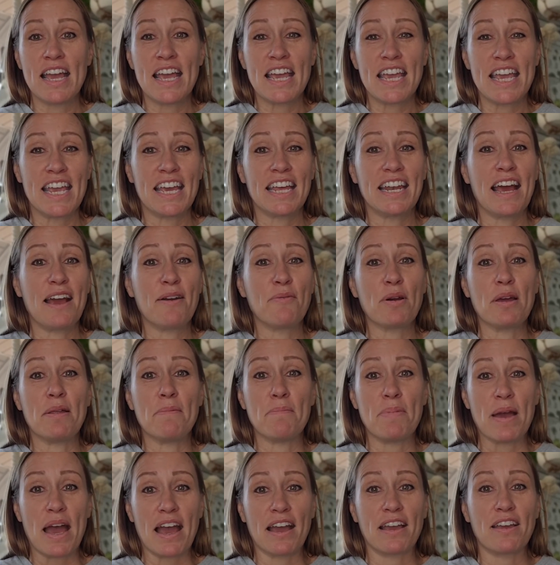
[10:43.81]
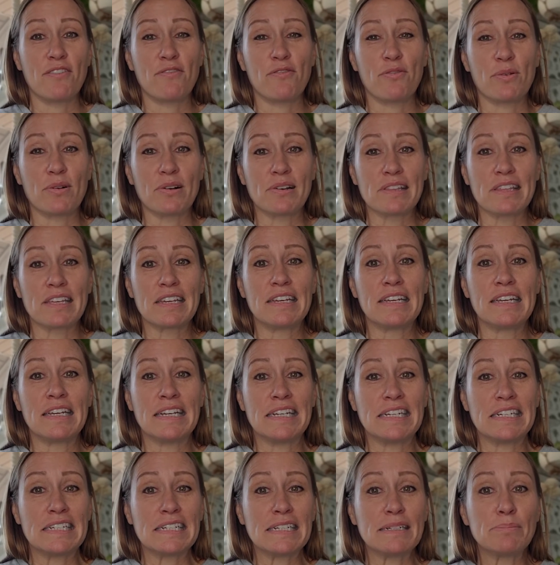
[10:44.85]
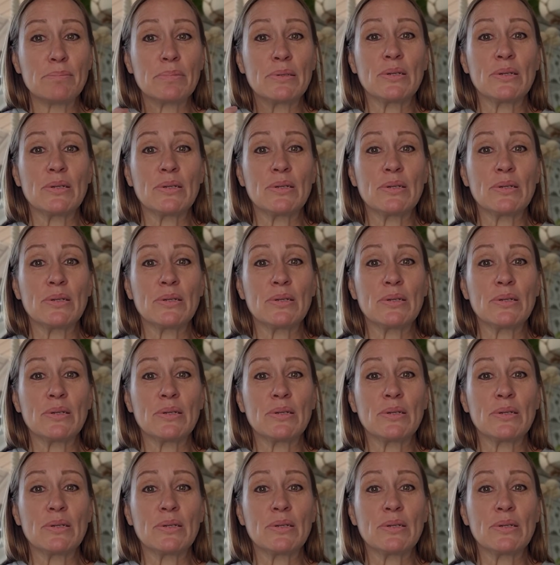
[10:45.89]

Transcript: He and I went back and forth, and I'm